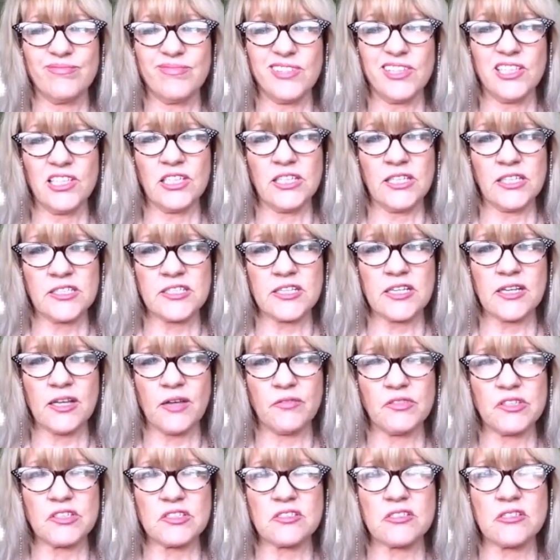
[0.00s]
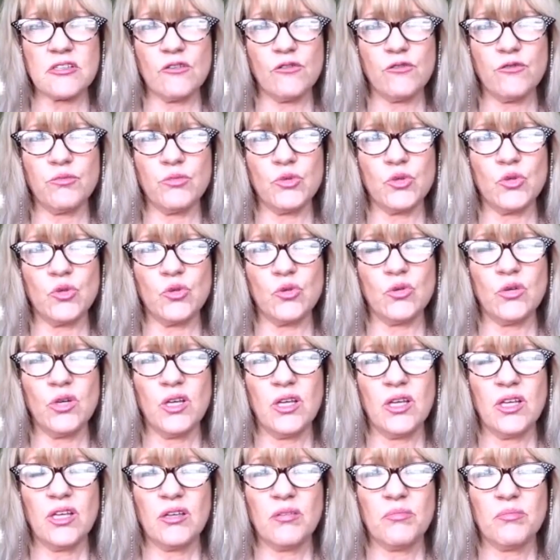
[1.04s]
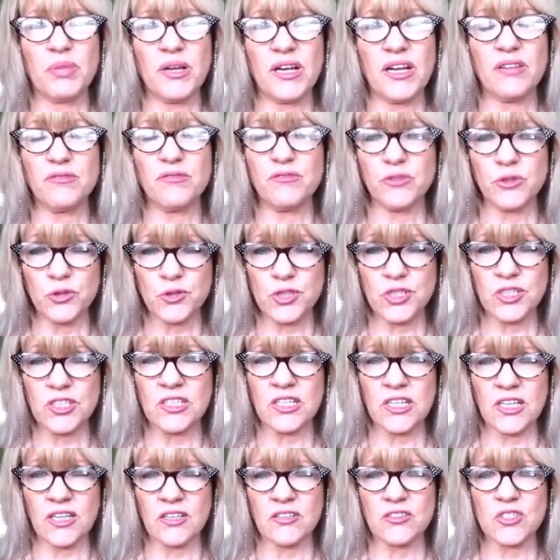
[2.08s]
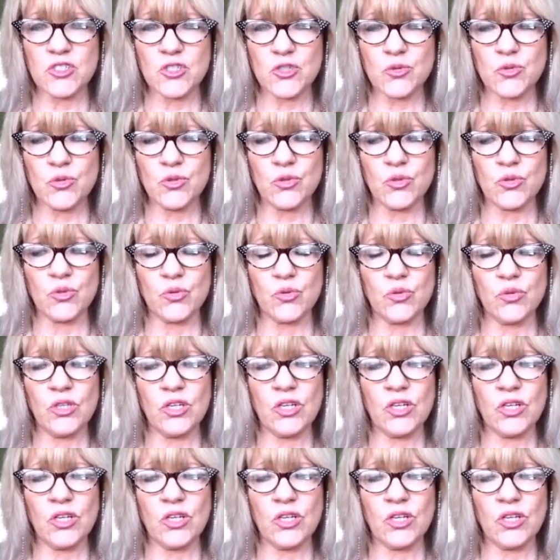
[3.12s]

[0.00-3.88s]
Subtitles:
You need to love yourself more. But unfortunately, it's true.